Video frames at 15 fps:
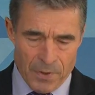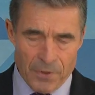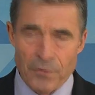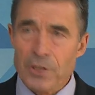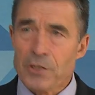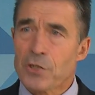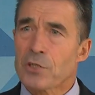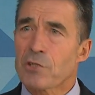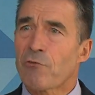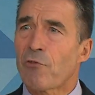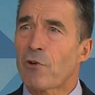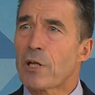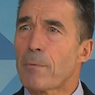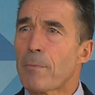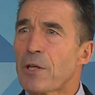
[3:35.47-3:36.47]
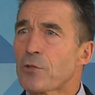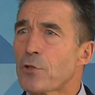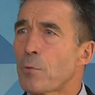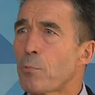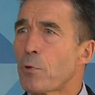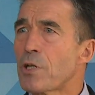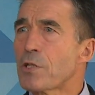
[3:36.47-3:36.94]
This is a
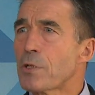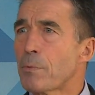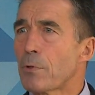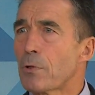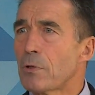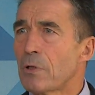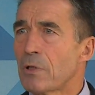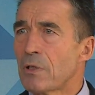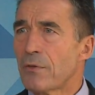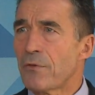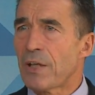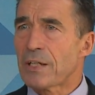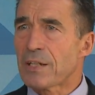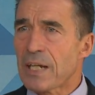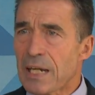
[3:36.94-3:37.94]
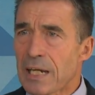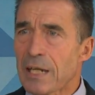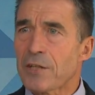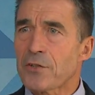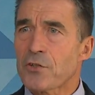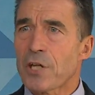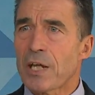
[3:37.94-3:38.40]
fundamental principle that
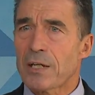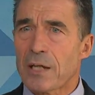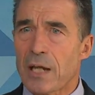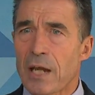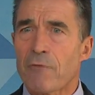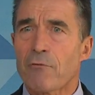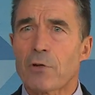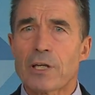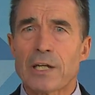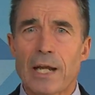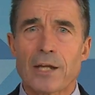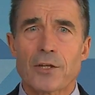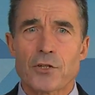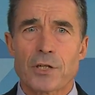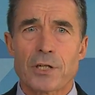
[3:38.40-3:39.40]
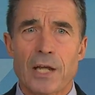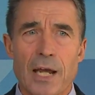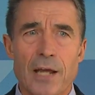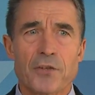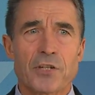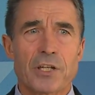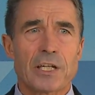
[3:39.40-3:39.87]
each and every nation
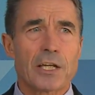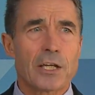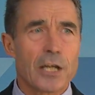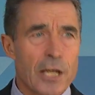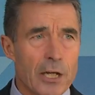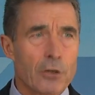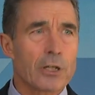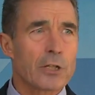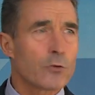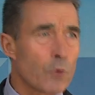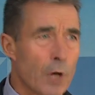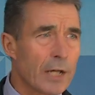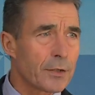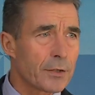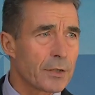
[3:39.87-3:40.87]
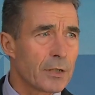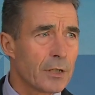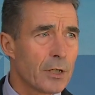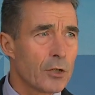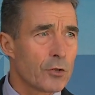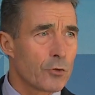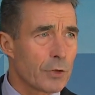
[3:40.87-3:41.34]
has an inherent right
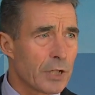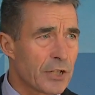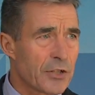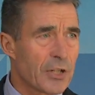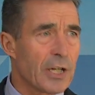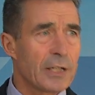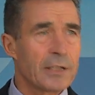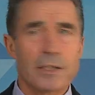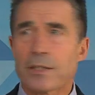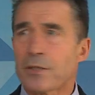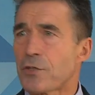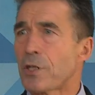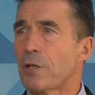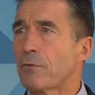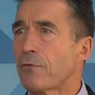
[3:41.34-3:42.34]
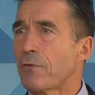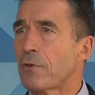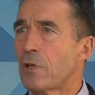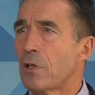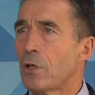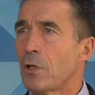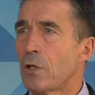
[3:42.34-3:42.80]
to decide itself
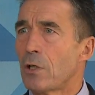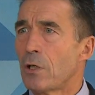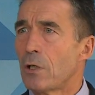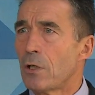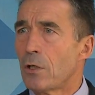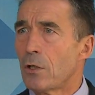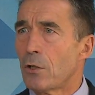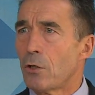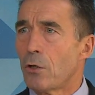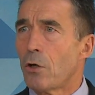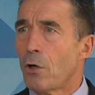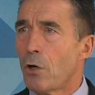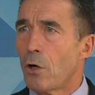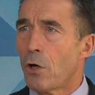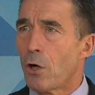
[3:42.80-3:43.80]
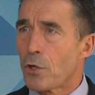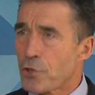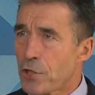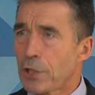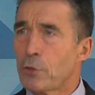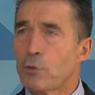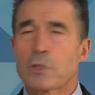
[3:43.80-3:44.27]
on
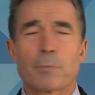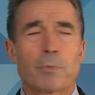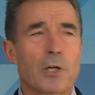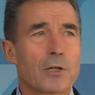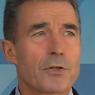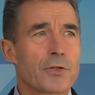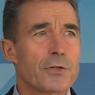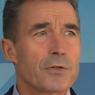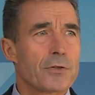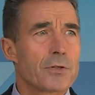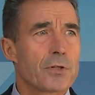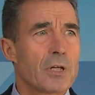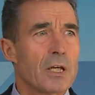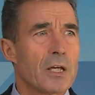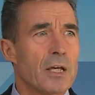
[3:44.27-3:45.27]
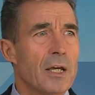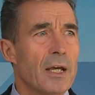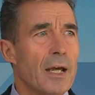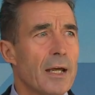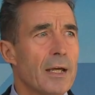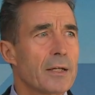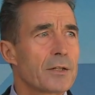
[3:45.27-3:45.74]
security policies
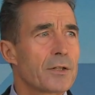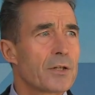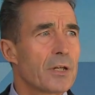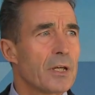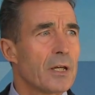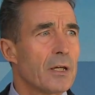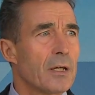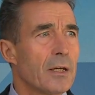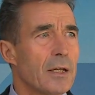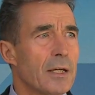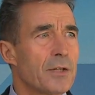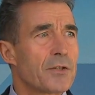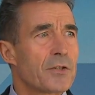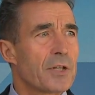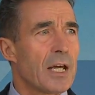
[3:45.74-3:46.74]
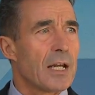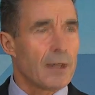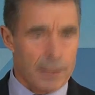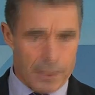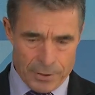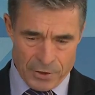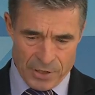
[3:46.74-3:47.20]
and its
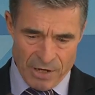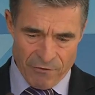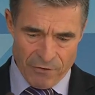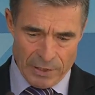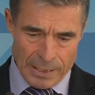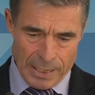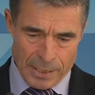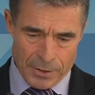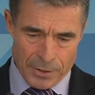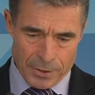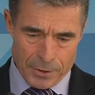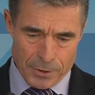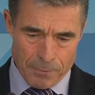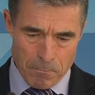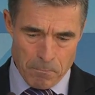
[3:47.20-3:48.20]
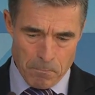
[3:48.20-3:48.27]
alliance affiliations.